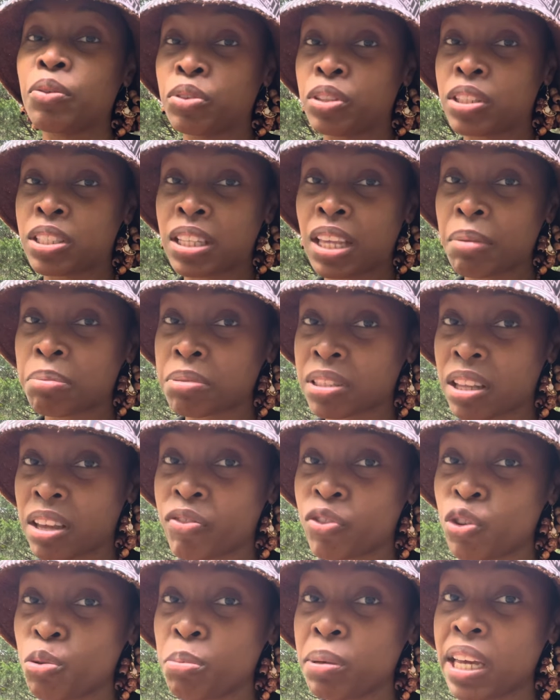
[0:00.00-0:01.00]
the type of stuff
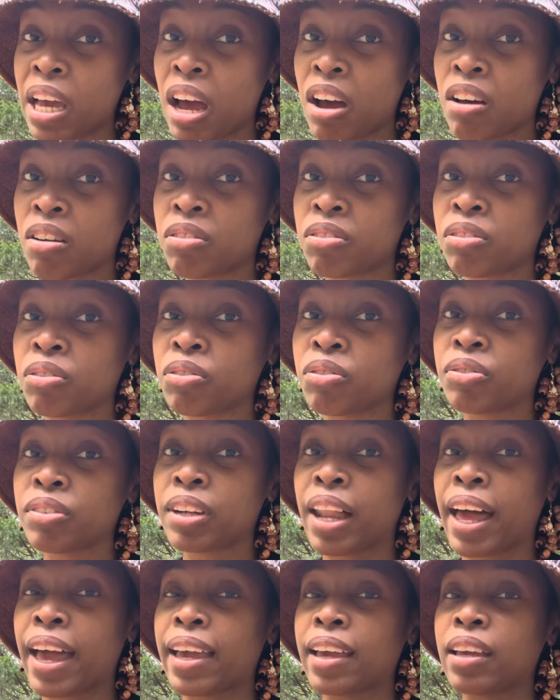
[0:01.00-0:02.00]
you be on,
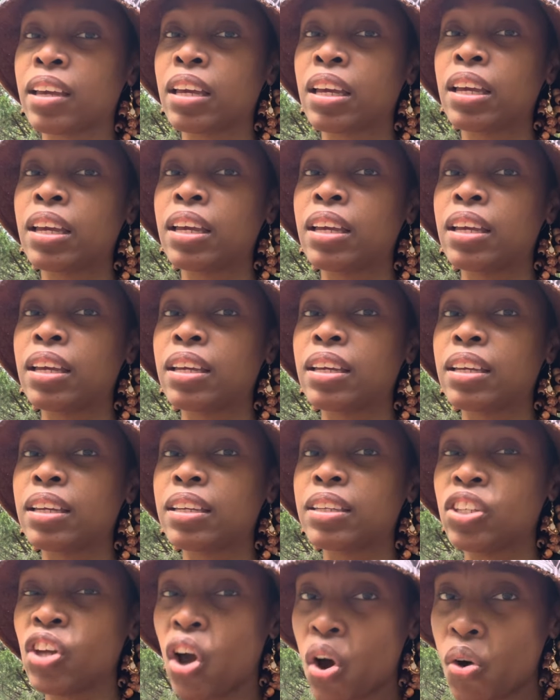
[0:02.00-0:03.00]
like,
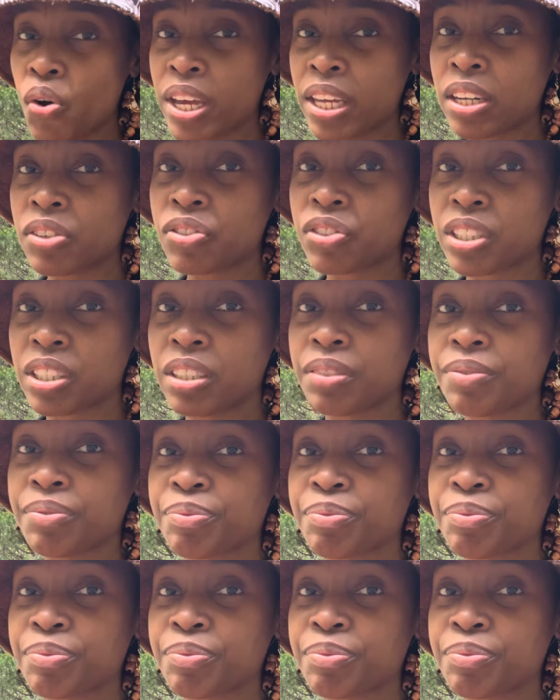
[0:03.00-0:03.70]
your energy